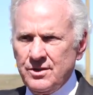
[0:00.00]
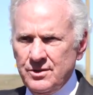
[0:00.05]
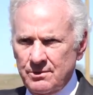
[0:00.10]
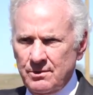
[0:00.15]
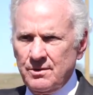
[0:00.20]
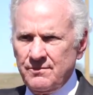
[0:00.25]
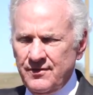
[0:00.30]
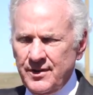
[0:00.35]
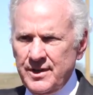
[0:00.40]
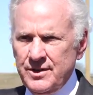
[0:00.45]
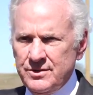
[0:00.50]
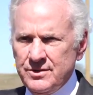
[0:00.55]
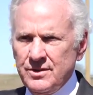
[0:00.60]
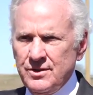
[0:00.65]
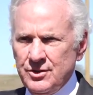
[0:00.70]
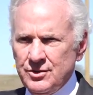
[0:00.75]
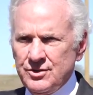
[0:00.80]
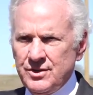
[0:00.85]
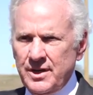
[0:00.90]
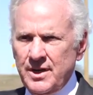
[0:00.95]
the, are facing
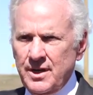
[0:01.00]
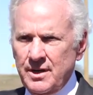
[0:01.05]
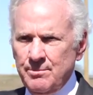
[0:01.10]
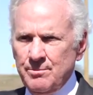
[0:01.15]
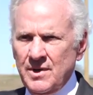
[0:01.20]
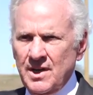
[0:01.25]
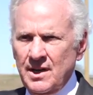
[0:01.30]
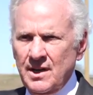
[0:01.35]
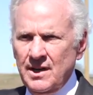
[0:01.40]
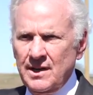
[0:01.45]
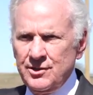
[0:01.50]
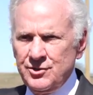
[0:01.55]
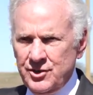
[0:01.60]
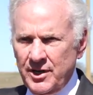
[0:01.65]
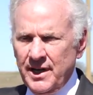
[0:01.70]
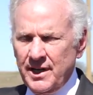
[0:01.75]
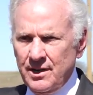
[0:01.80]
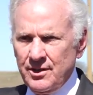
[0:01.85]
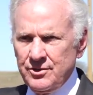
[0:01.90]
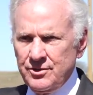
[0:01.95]
the same
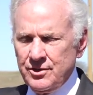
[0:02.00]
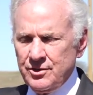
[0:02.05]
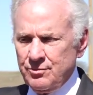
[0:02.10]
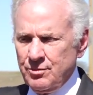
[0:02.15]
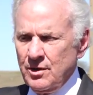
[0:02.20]
challenges.